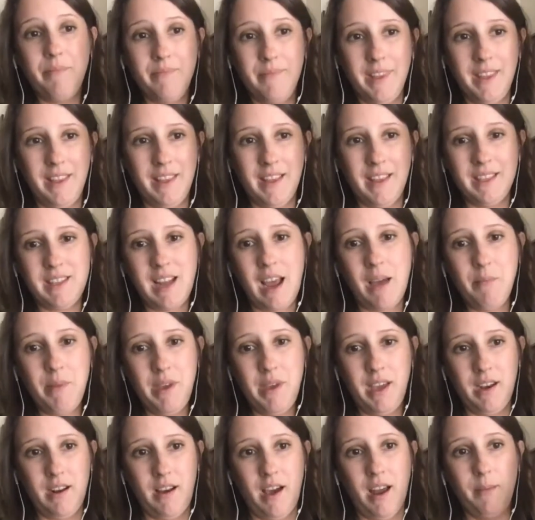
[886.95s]
They stop
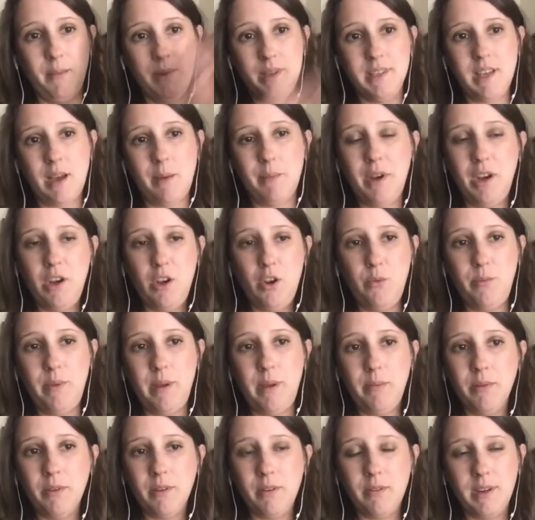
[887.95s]
being anonymous. How many new
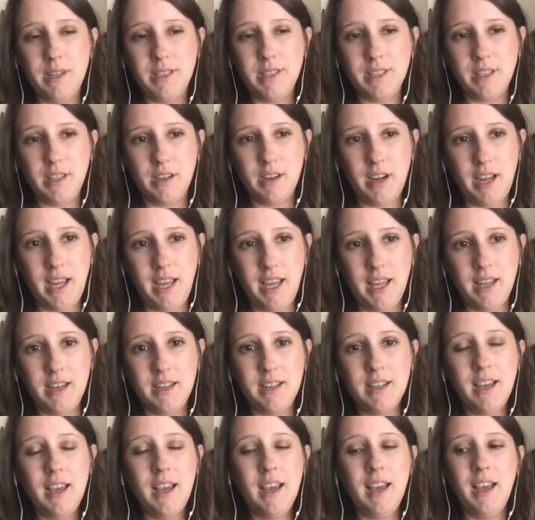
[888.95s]
people are raising their
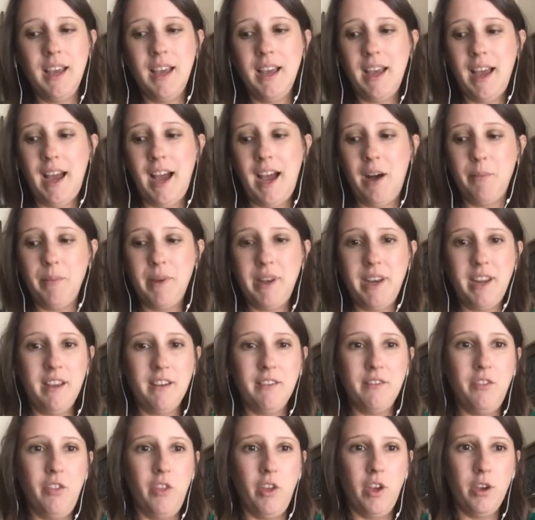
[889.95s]
hand? How many
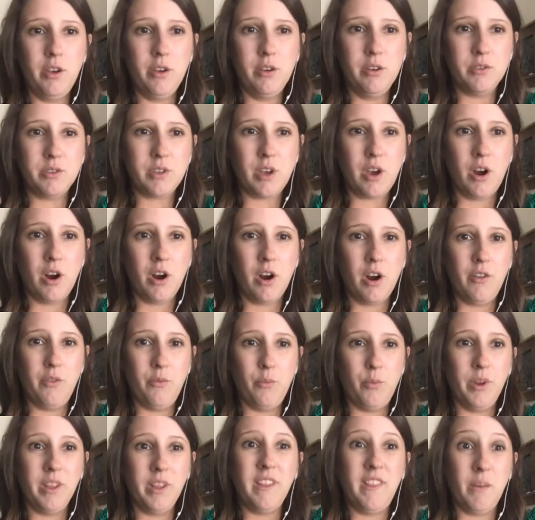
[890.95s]
of those are
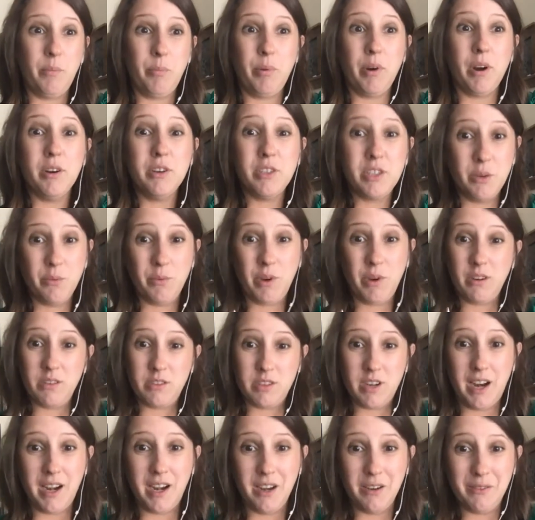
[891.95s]
really the person we were
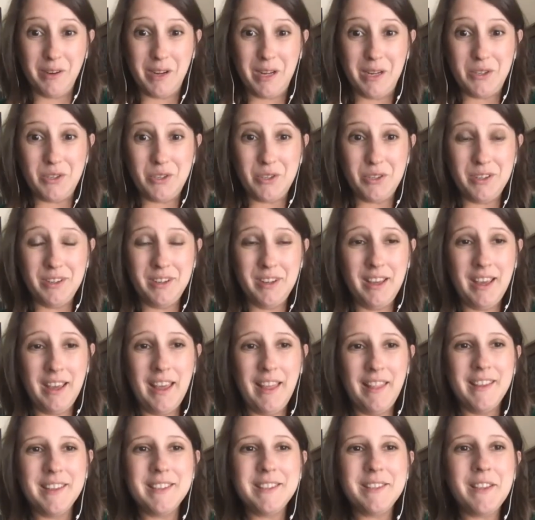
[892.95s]
trying to reach?
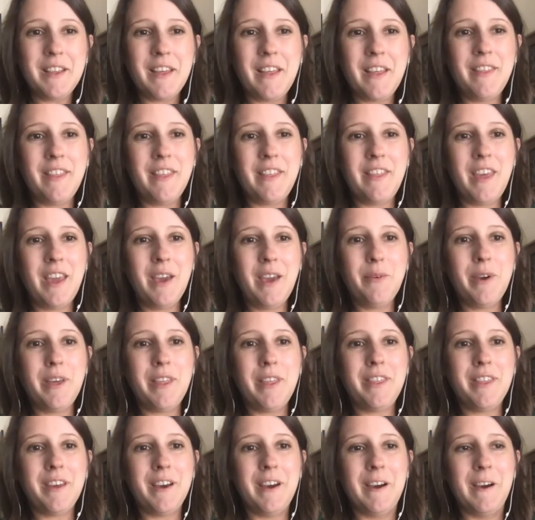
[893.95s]
This is the thing
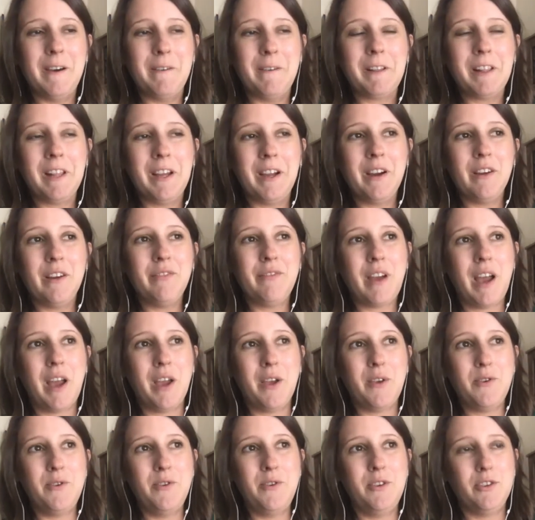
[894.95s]
with
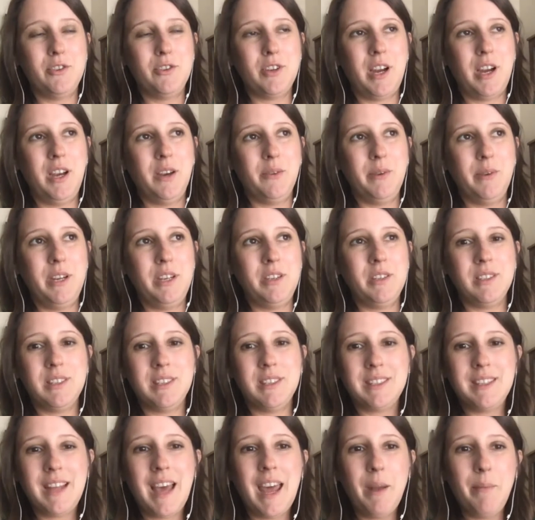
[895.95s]
clarifying who you're trying to reach is
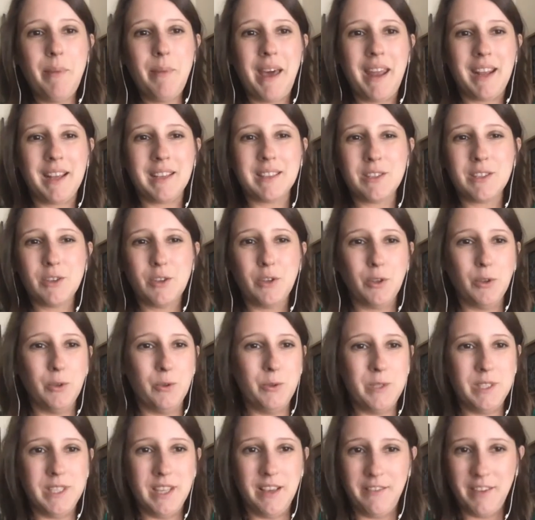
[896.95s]
it's not about
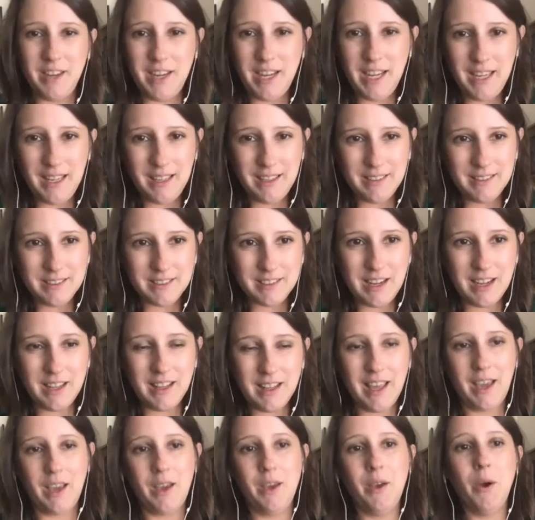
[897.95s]
exclusivity. It's not
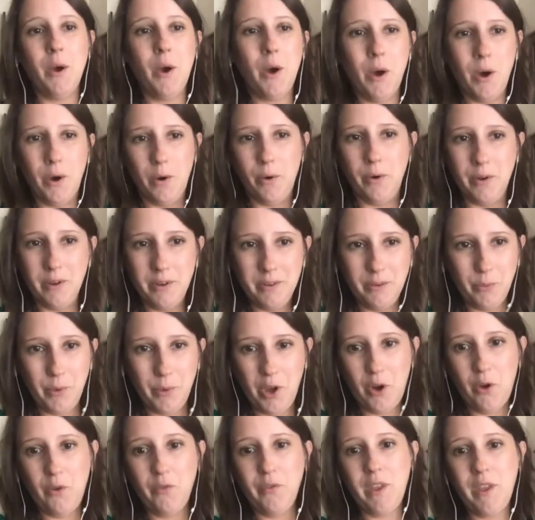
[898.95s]
like oh,
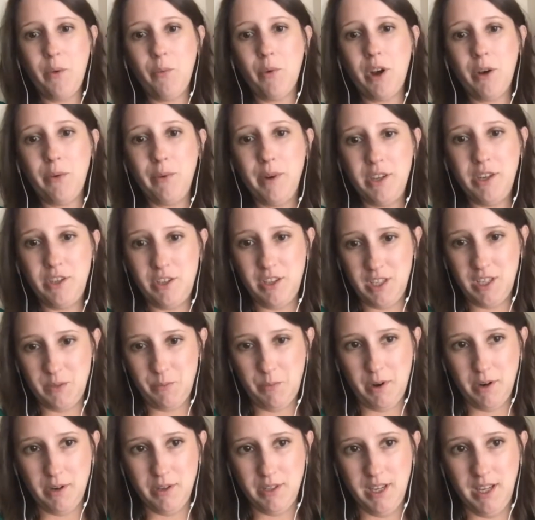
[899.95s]
we only want to reach this
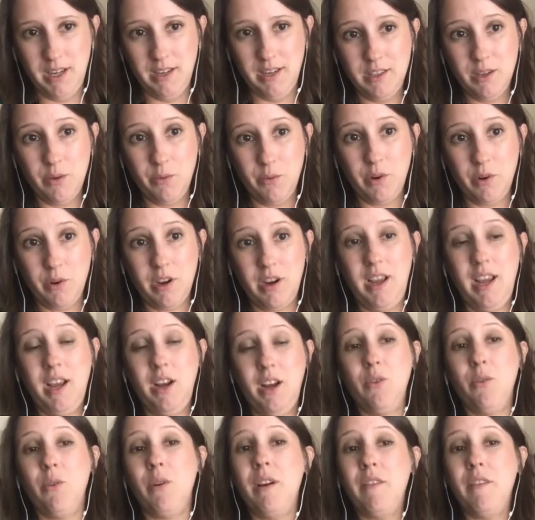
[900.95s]
person, we're going to
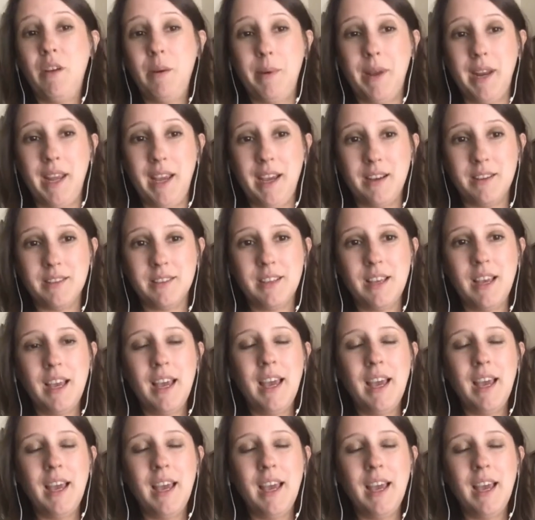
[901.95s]
ignore everybody else.
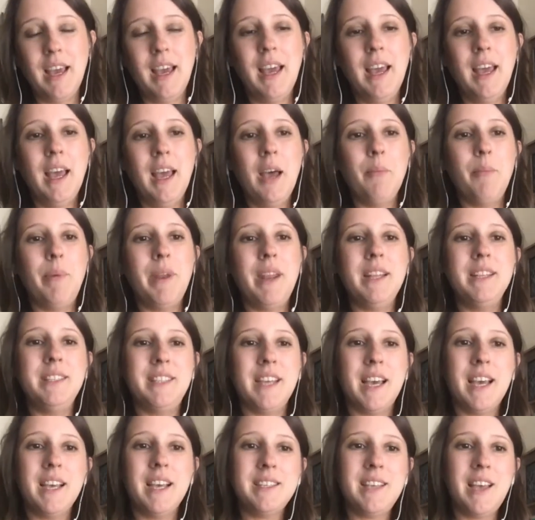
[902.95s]
But it
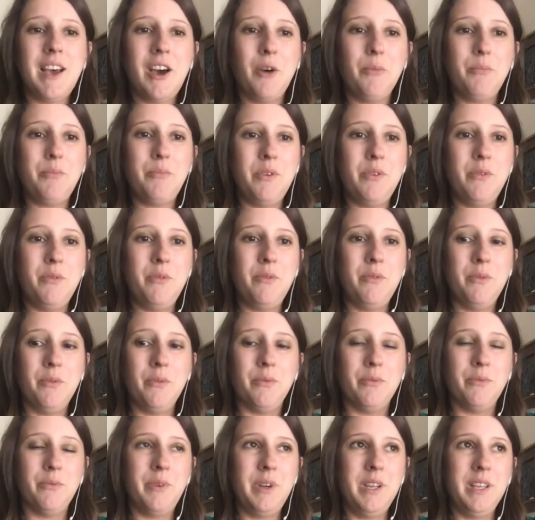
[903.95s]
does help you
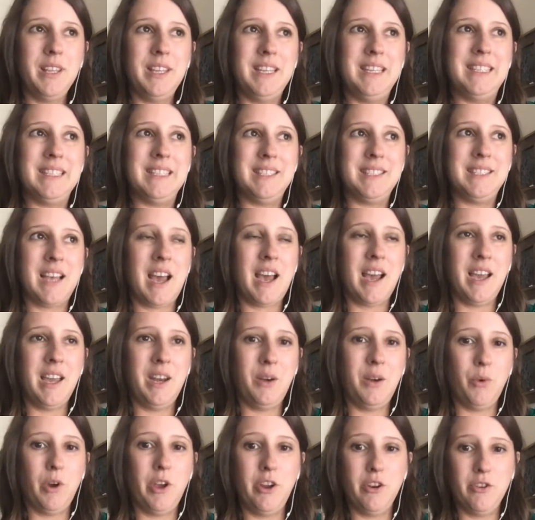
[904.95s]
really design
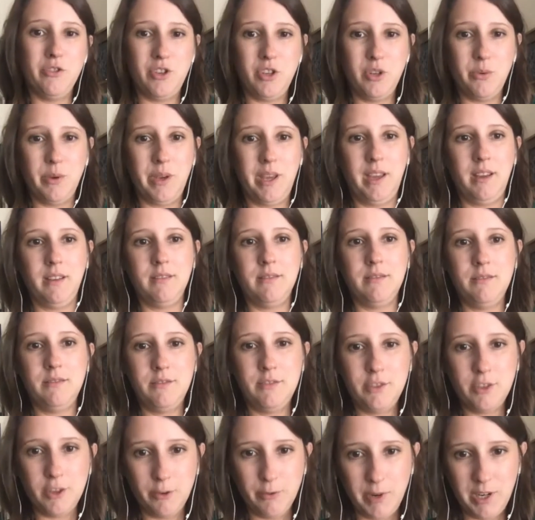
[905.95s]
what you're doing
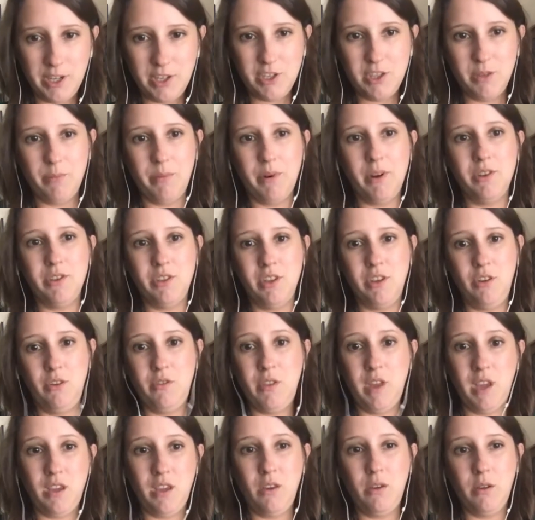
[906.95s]
to reach the person you
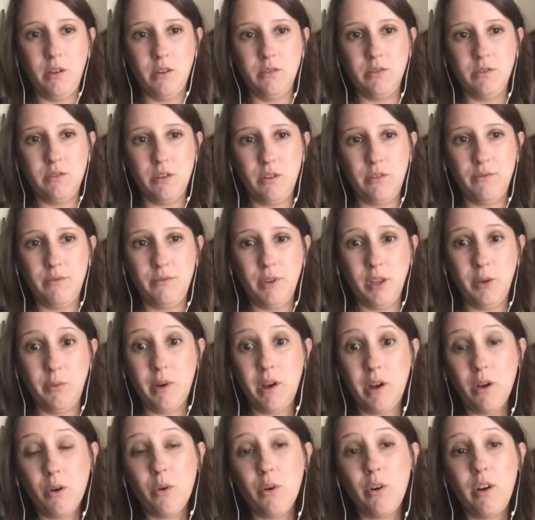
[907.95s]
think you can serve really
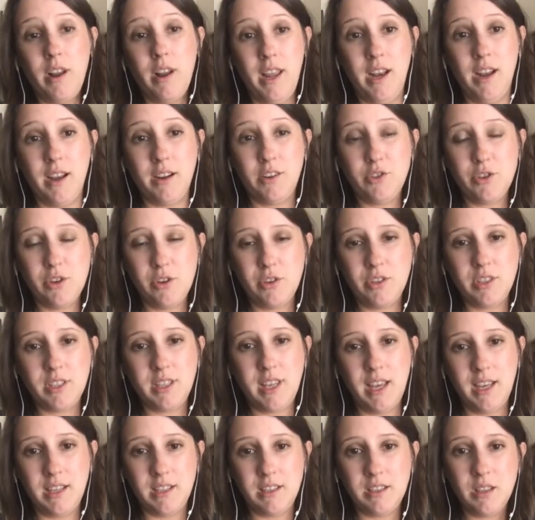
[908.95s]
well, or in a church's
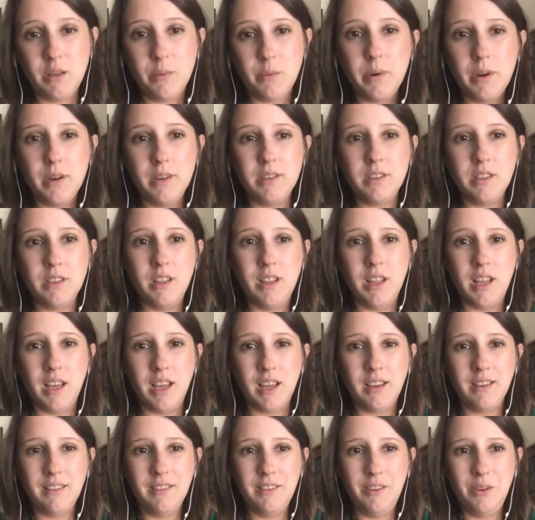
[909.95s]
case, the person that
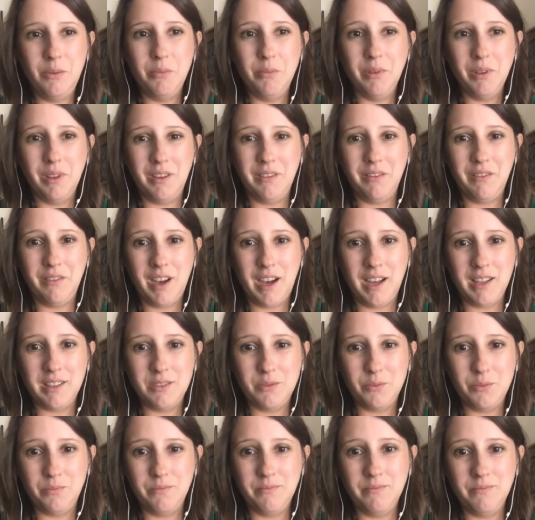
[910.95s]
you believe
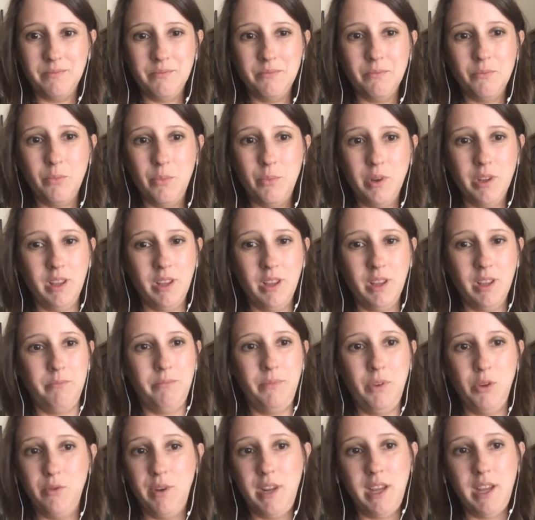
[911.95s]
God's really
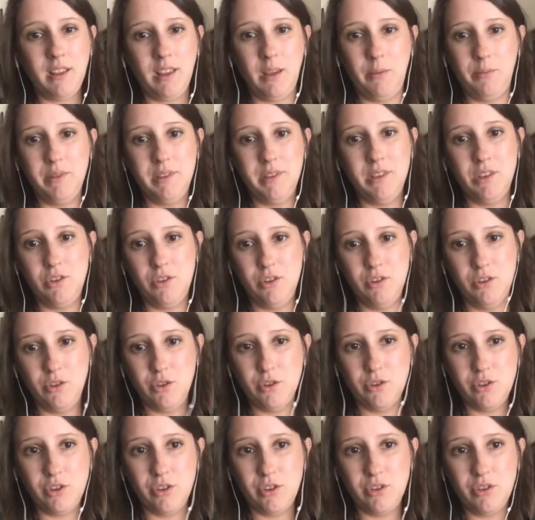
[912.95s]
uniquely positioned
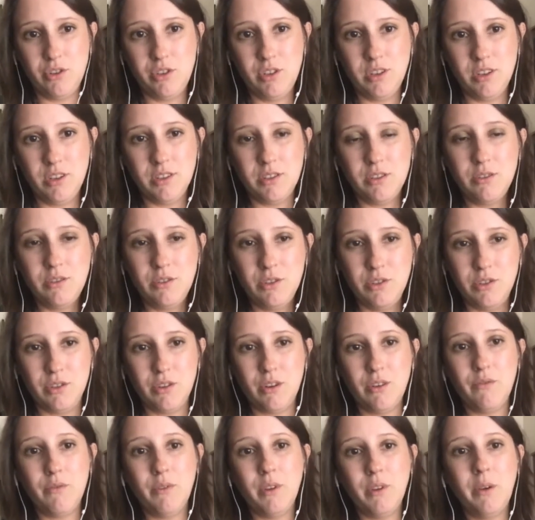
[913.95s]
your church to
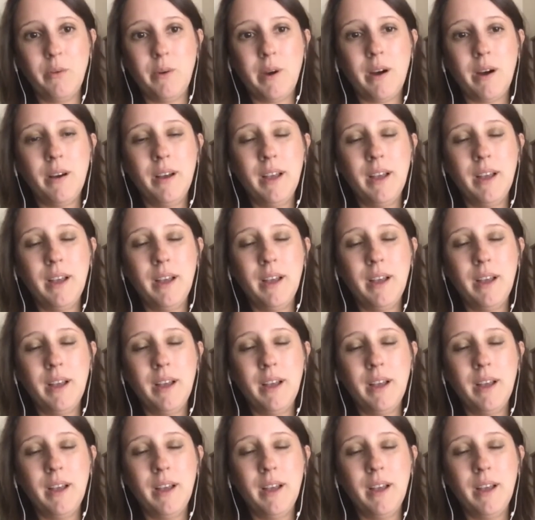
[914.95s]
serve really well.